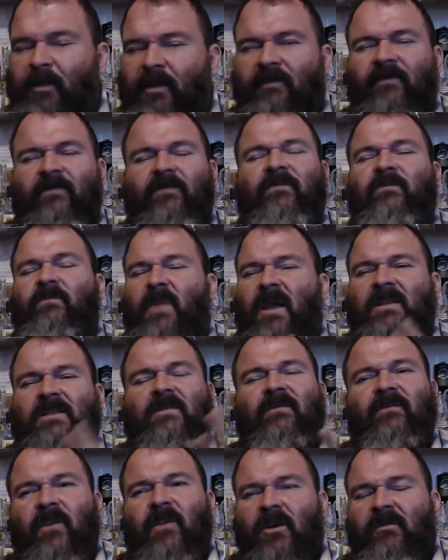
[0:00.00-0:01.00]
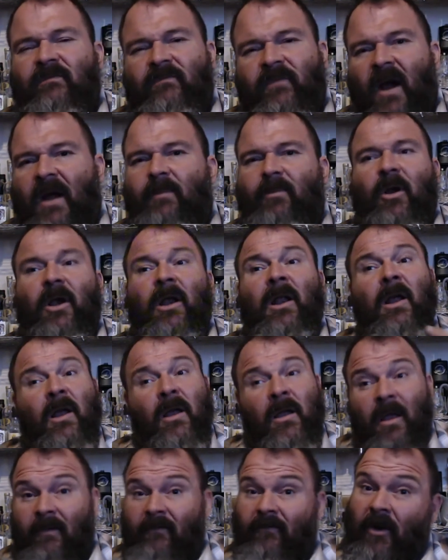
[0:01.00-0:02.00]
It makes it very vibrant,
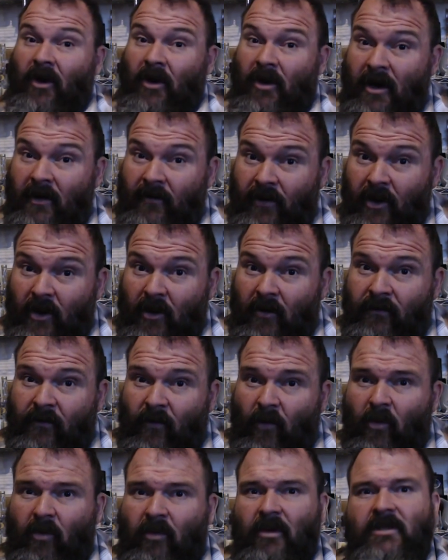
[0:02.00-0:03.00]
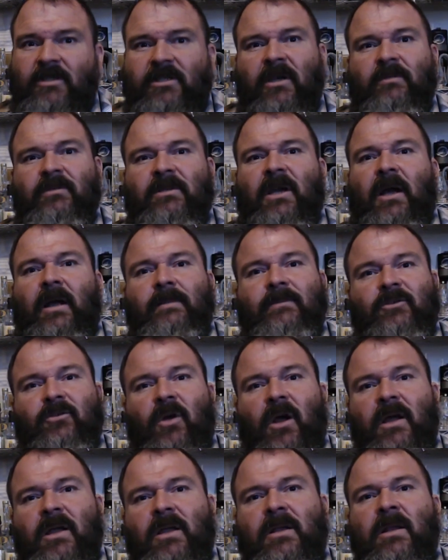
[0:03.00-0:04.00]
very ethanol forward sometimes,
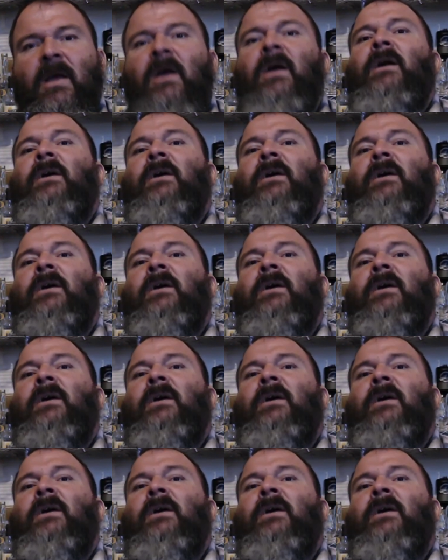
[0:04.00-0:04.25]
right?